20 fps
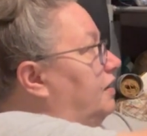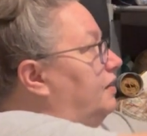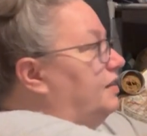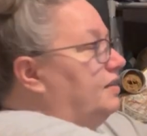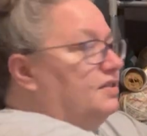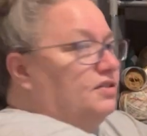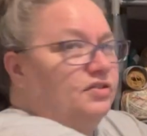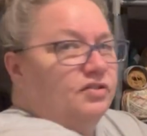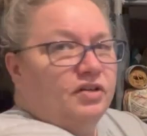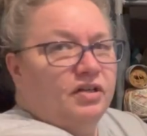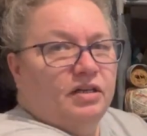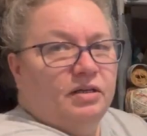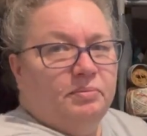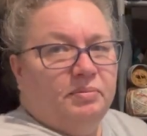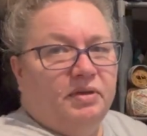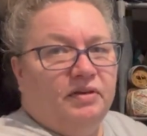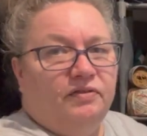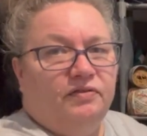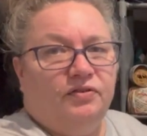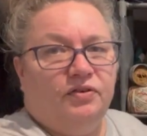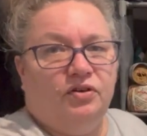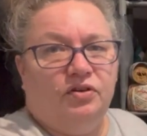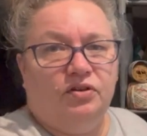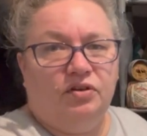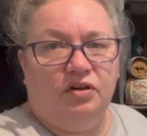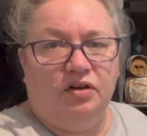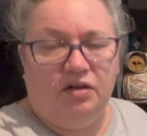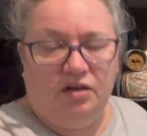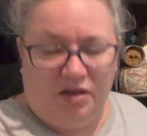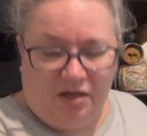These are going to be
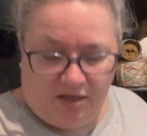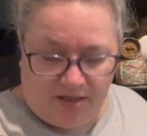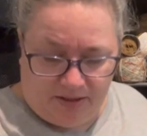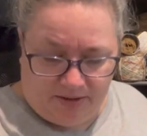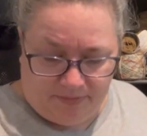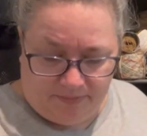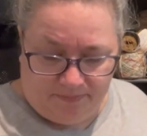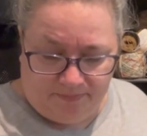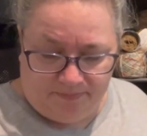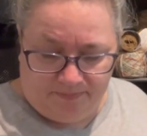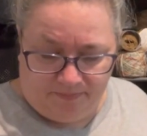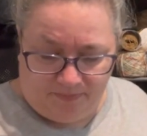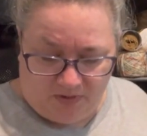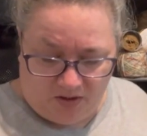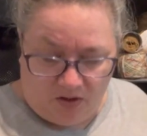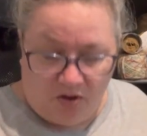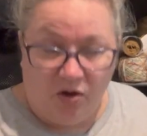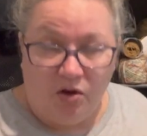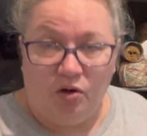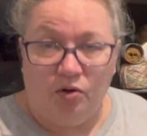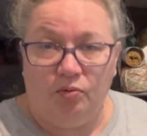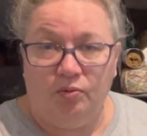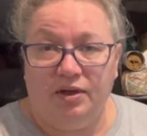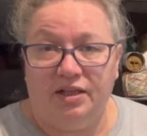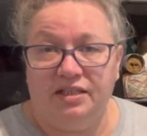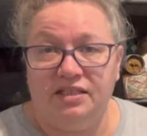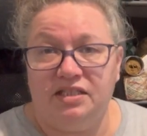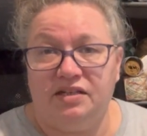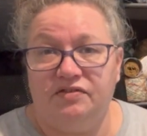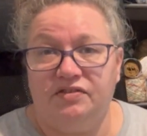for
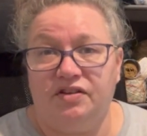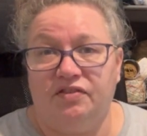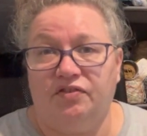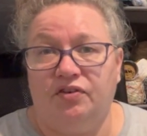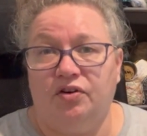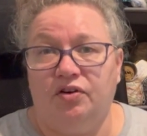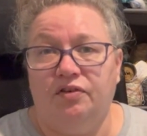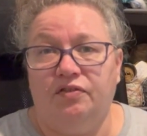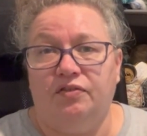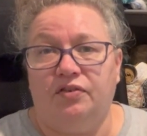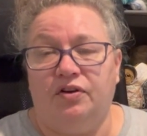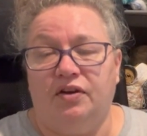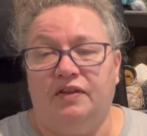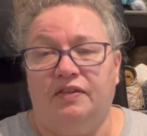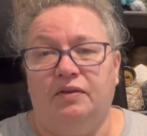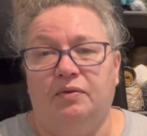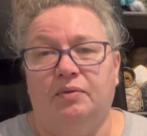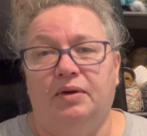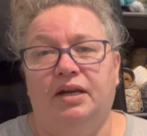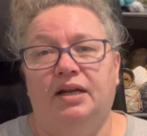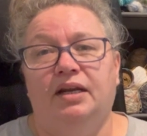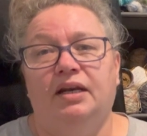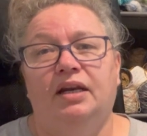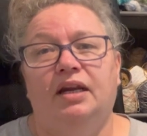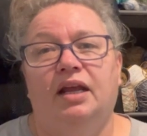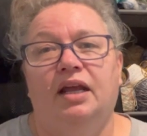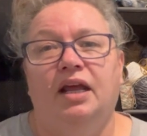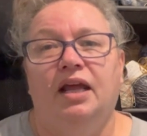relatives of her for in the wedding,